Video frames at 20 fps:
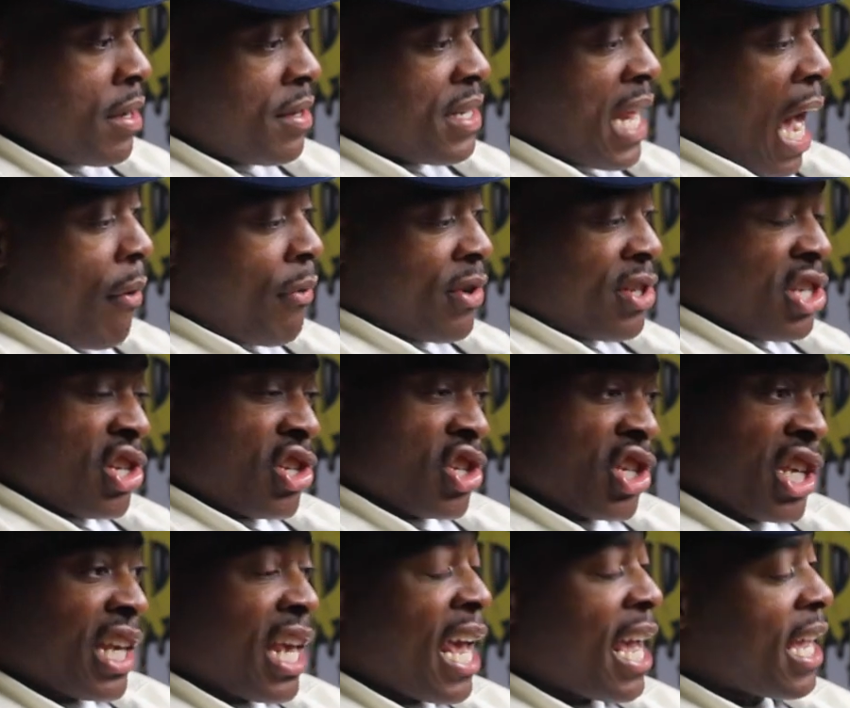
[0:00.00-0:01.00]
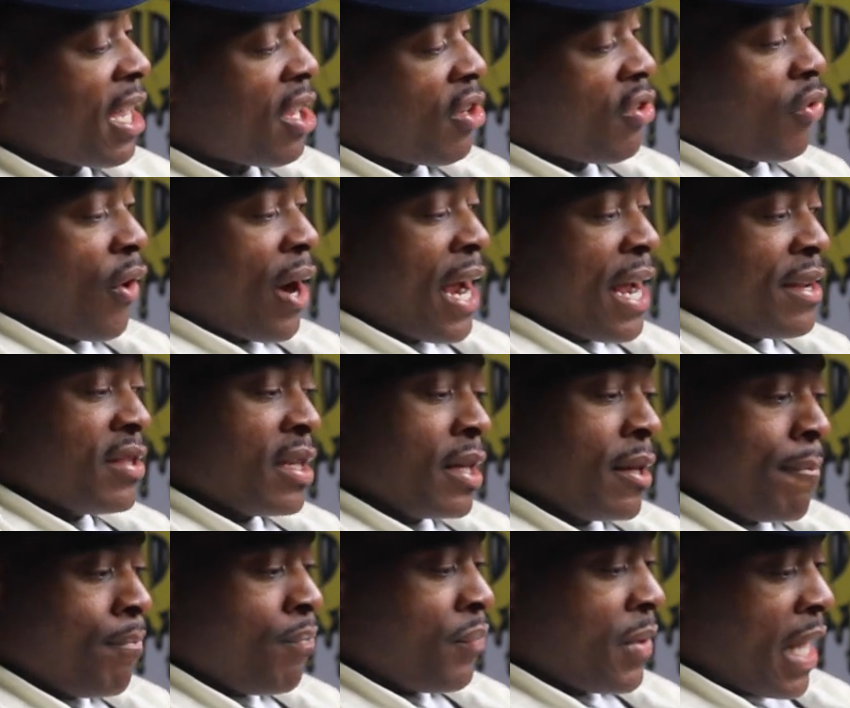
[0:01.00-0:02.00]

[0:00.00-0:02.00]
that was just kicking crazy.